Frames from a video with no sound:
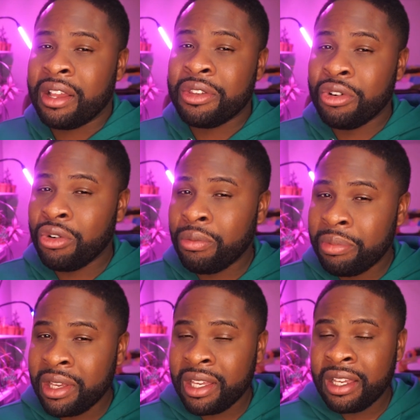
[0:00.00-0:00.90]
you'll
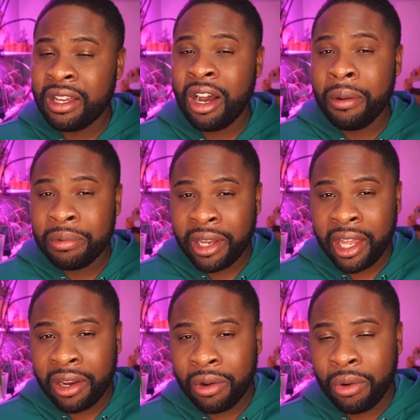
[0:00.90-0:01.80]
be
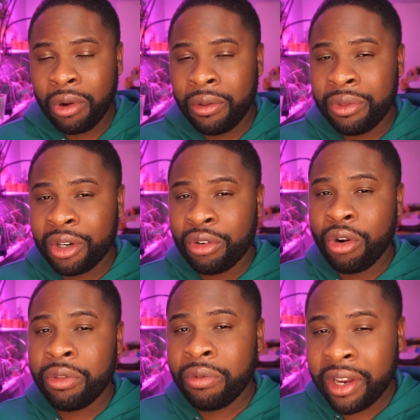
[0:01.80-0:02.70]
updated on the
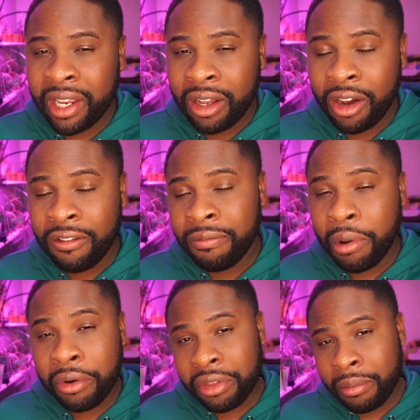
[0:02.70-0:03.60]
growth rate of
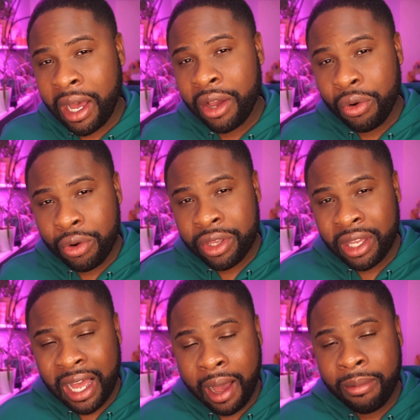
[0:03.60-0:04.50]
both of my
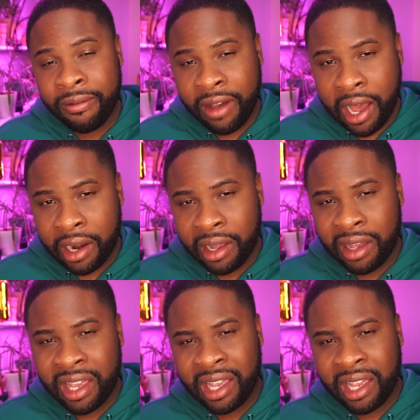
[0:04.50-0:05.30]
Hoya Obovata